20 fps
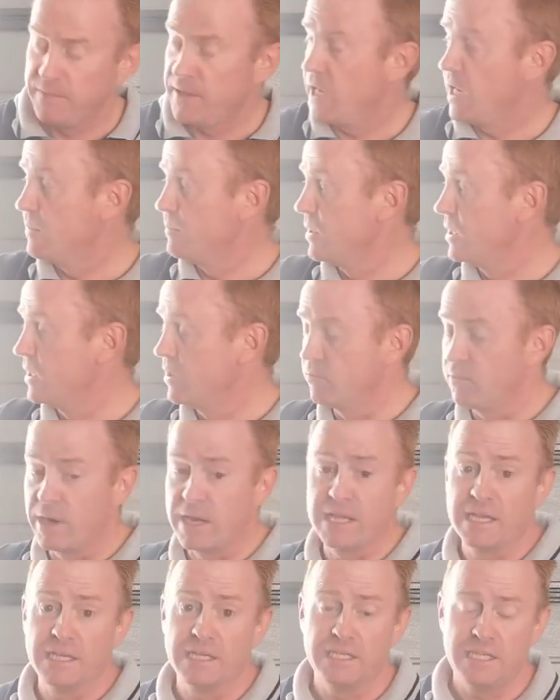and I'm only
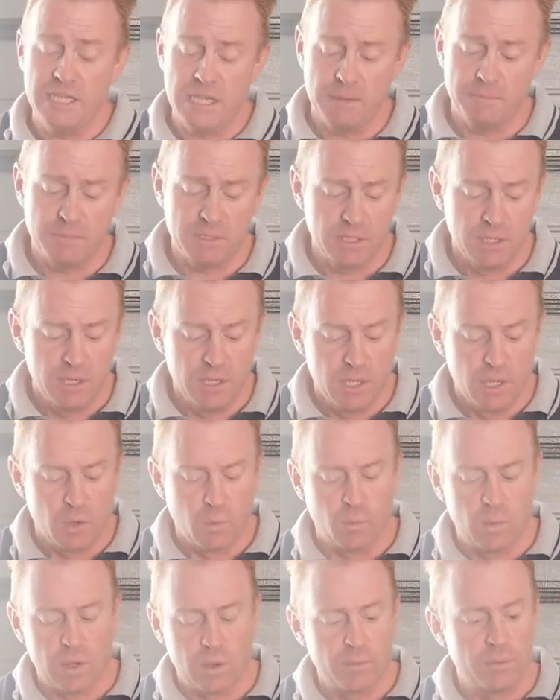running it dimmed.
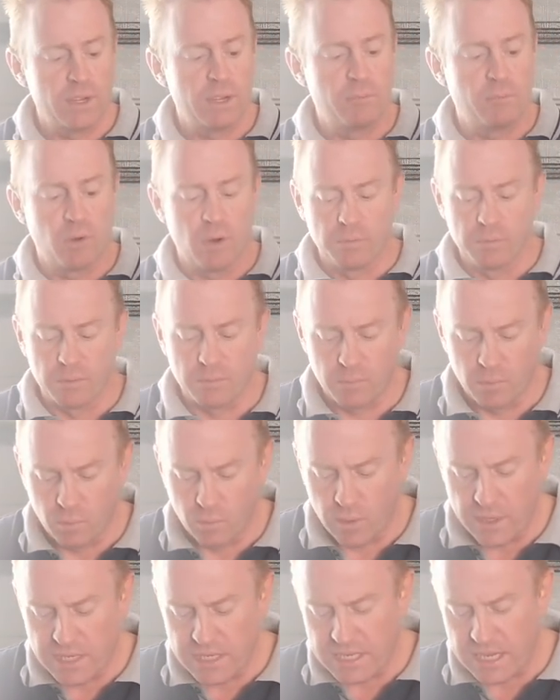Well, no problem. We